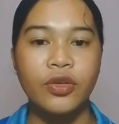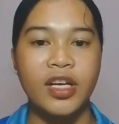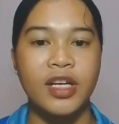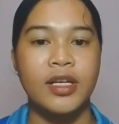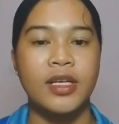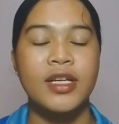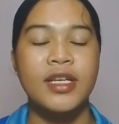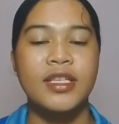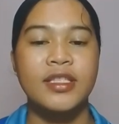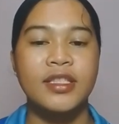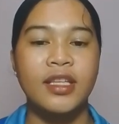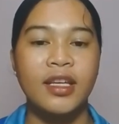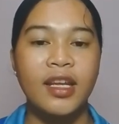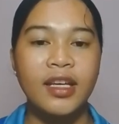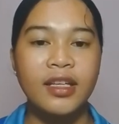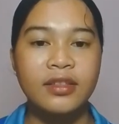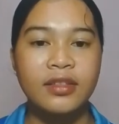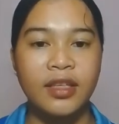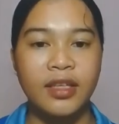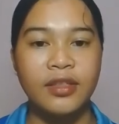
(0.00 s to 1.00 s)
are
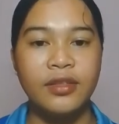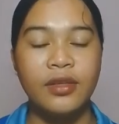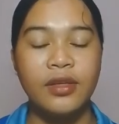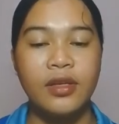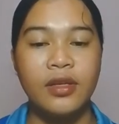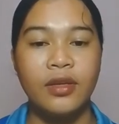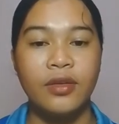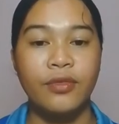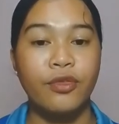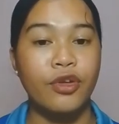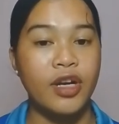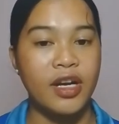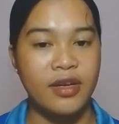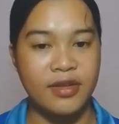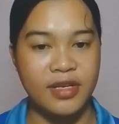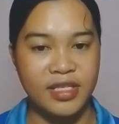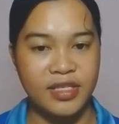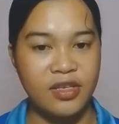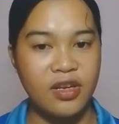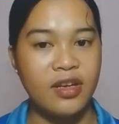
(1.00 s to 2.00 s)
selected for a
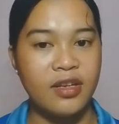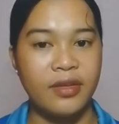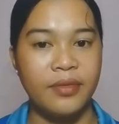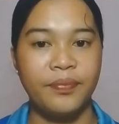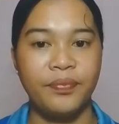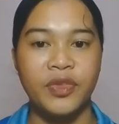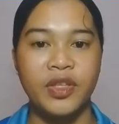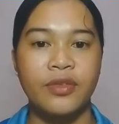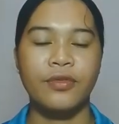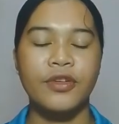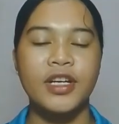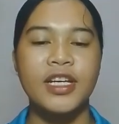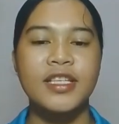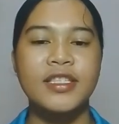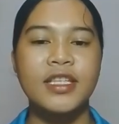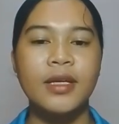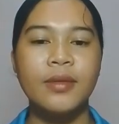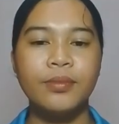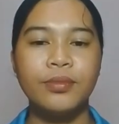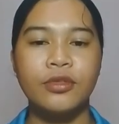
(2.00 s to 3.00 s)
reason. For
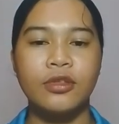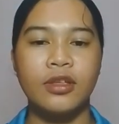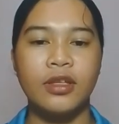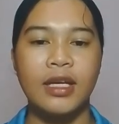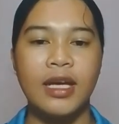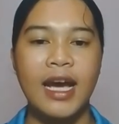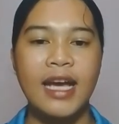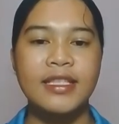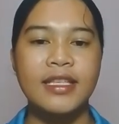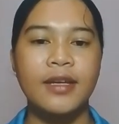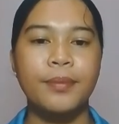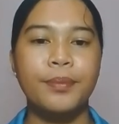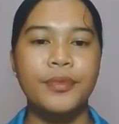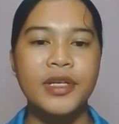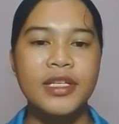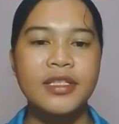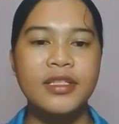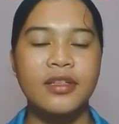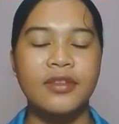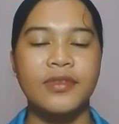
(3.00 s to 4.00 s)
example, as a
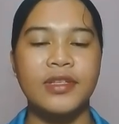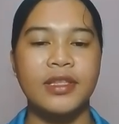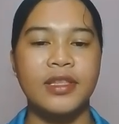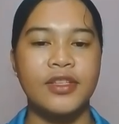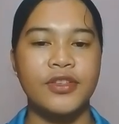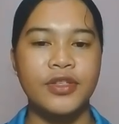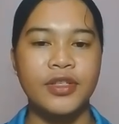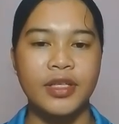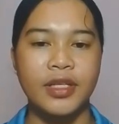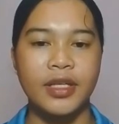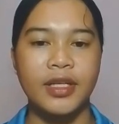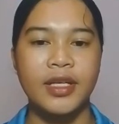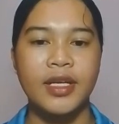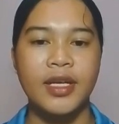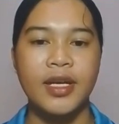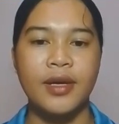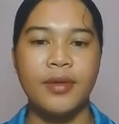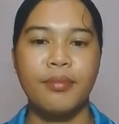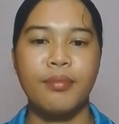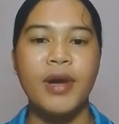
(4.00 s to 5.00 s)
pre-service teacher,
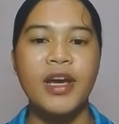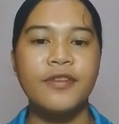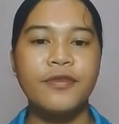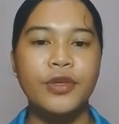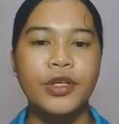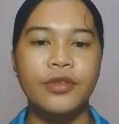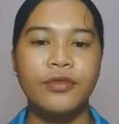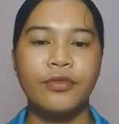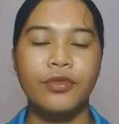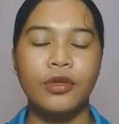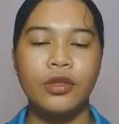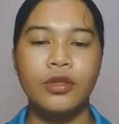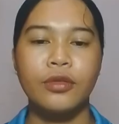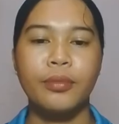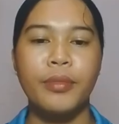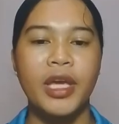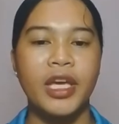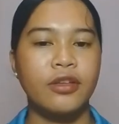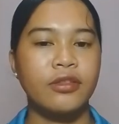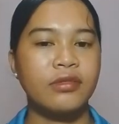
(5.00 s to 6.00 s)
my portfolio
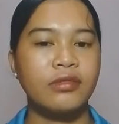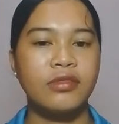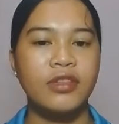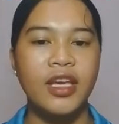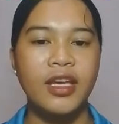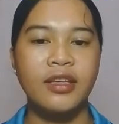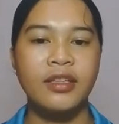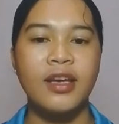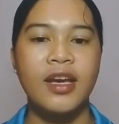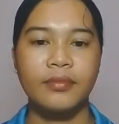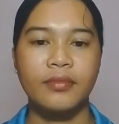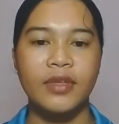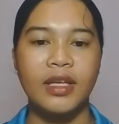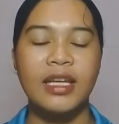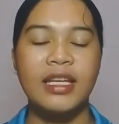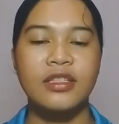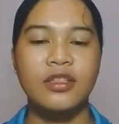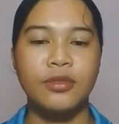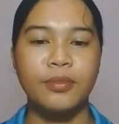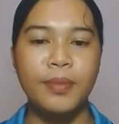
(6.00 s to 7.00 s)
may contain
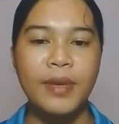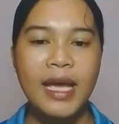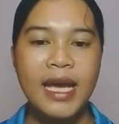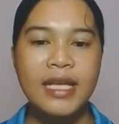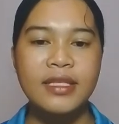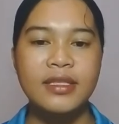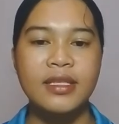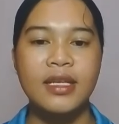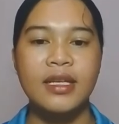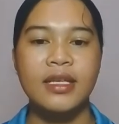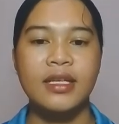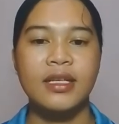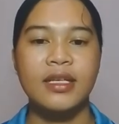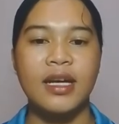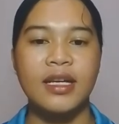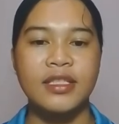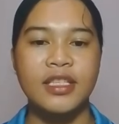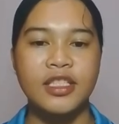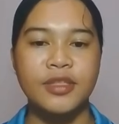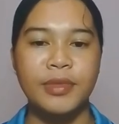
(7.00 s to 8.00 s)
lesson plans,
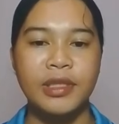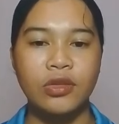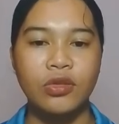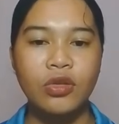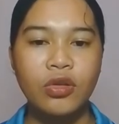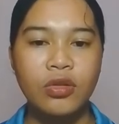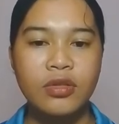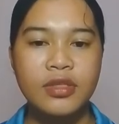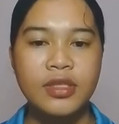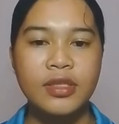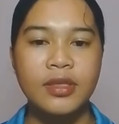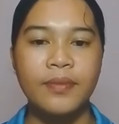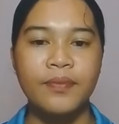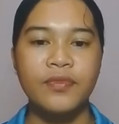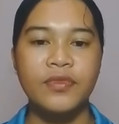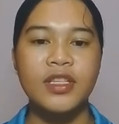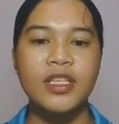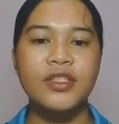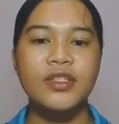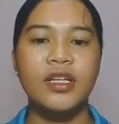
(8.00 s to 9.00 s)
assessment tools,
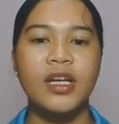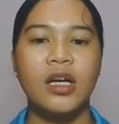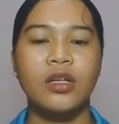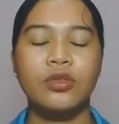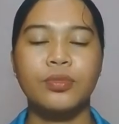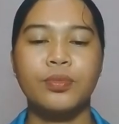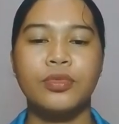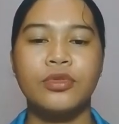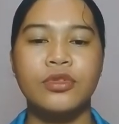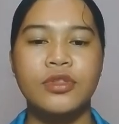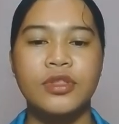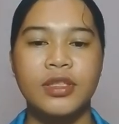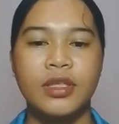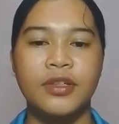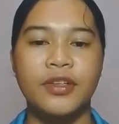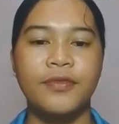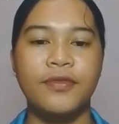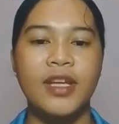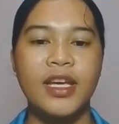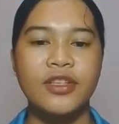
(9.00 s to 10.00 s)
teaching outputs,
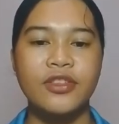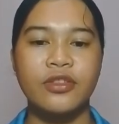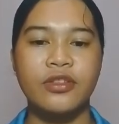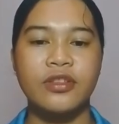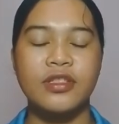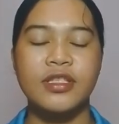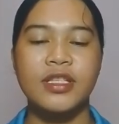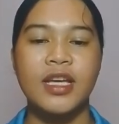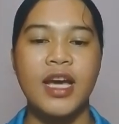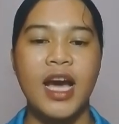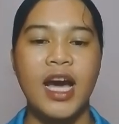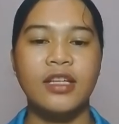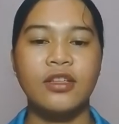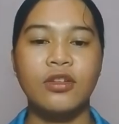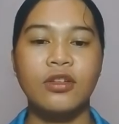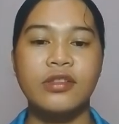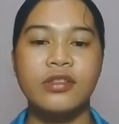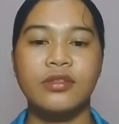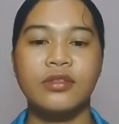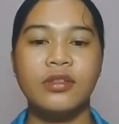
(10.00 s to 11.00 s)
reflections, and
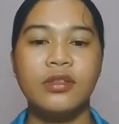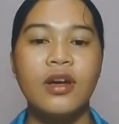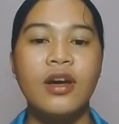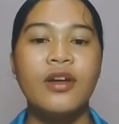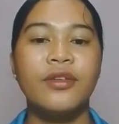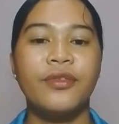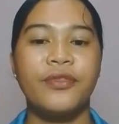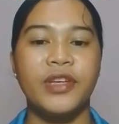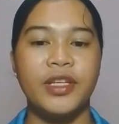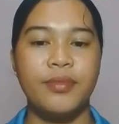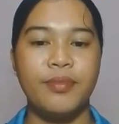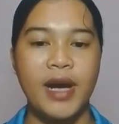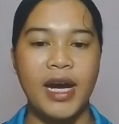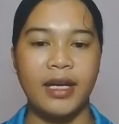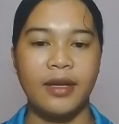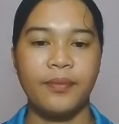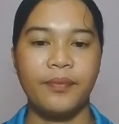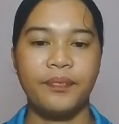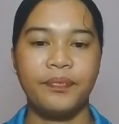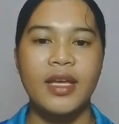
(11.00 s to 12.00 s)
also feedback.
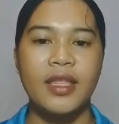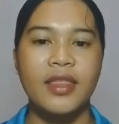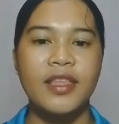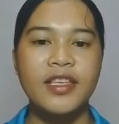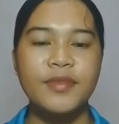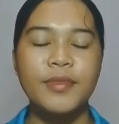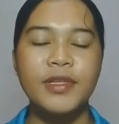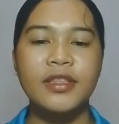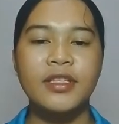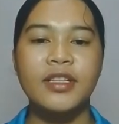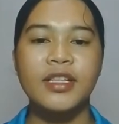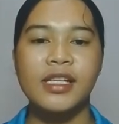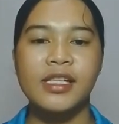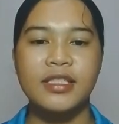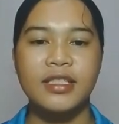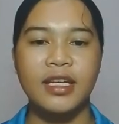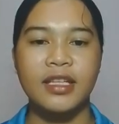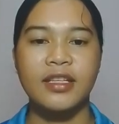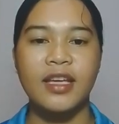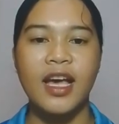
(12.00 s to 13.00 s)
These
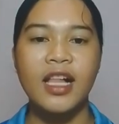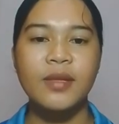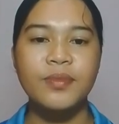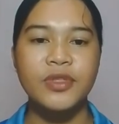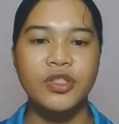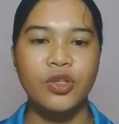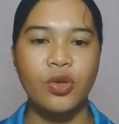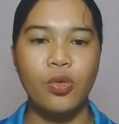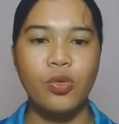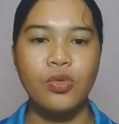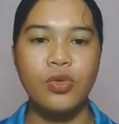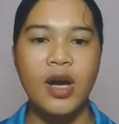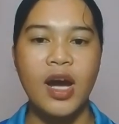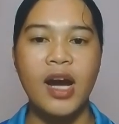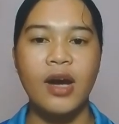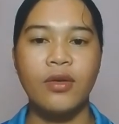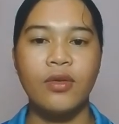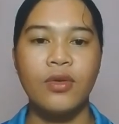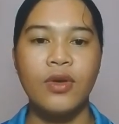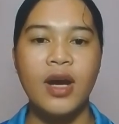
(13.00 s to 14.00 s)
materials can help show
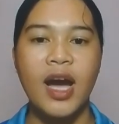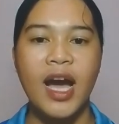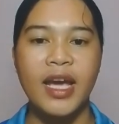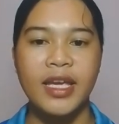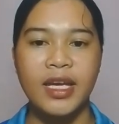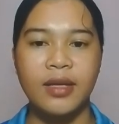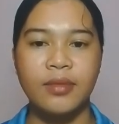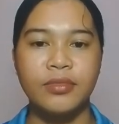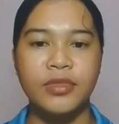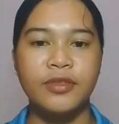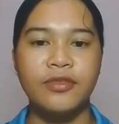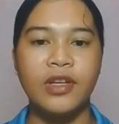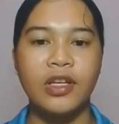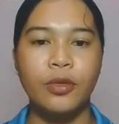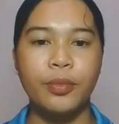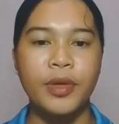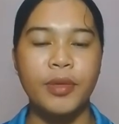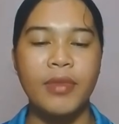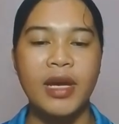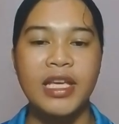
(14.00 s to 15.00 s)
how I am
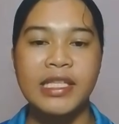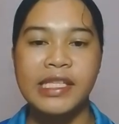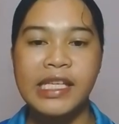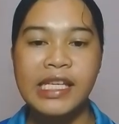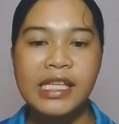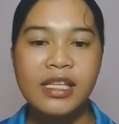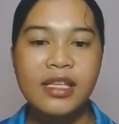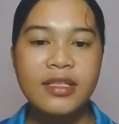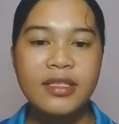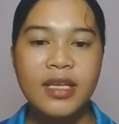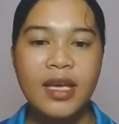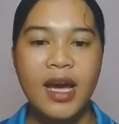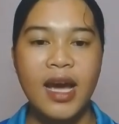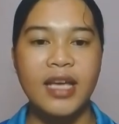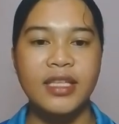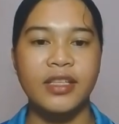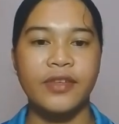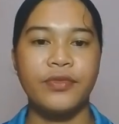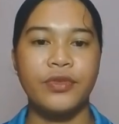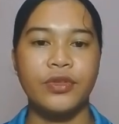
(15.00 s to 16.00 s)
developing my skills
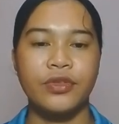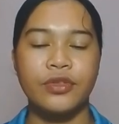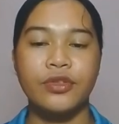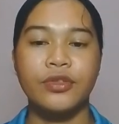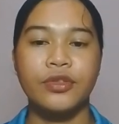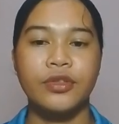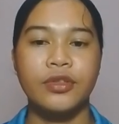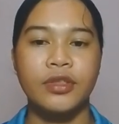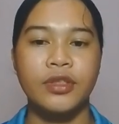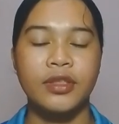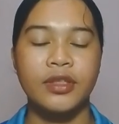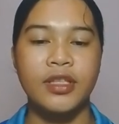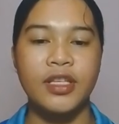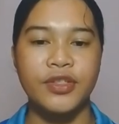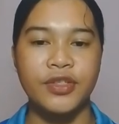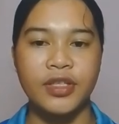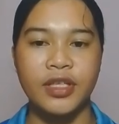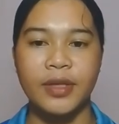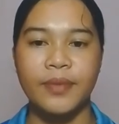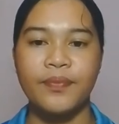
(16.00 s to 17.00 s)
as a future
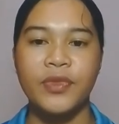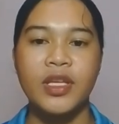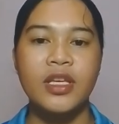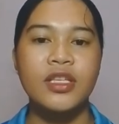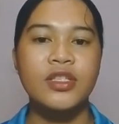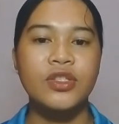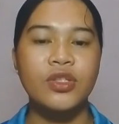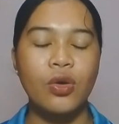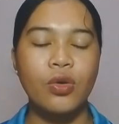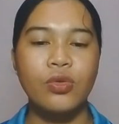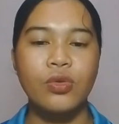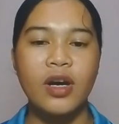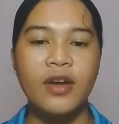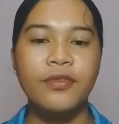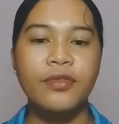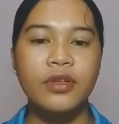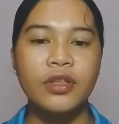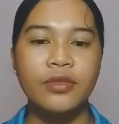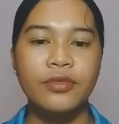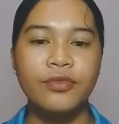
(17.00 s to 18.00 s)
teacher. So, a
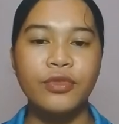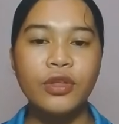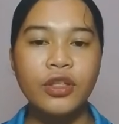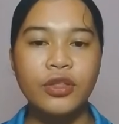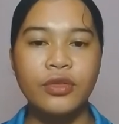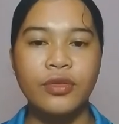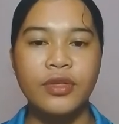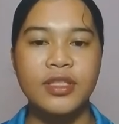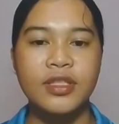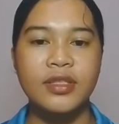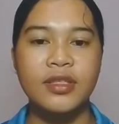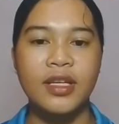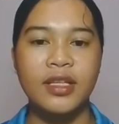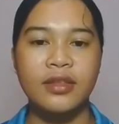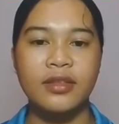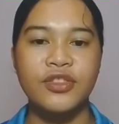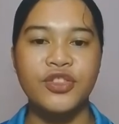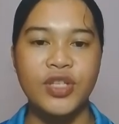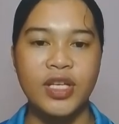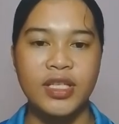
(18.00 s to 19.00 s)
portfolio is
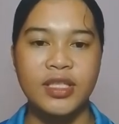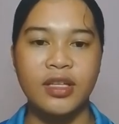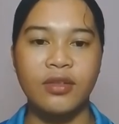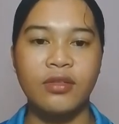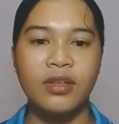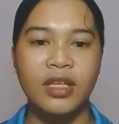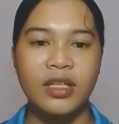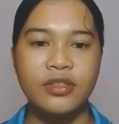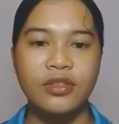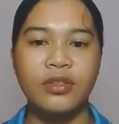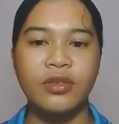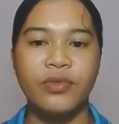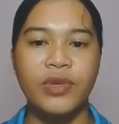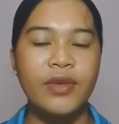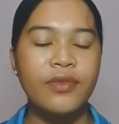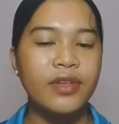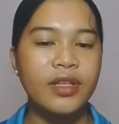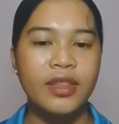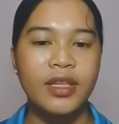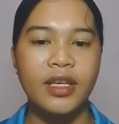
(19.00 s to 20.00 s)
not just a collection of
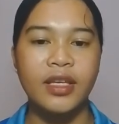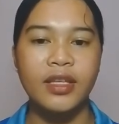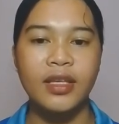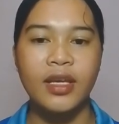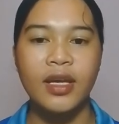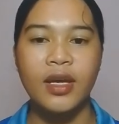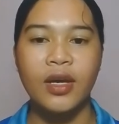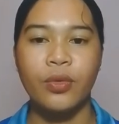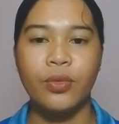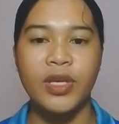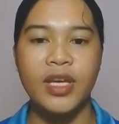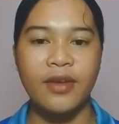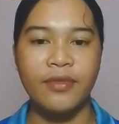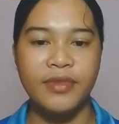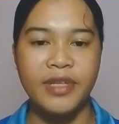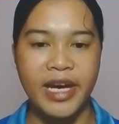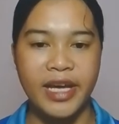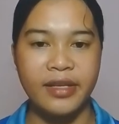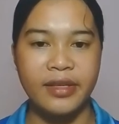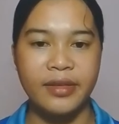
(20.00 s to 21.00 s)
everything we
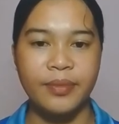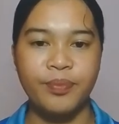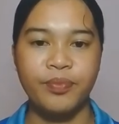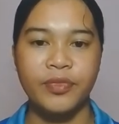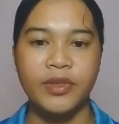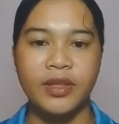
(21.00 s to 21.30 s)
have done.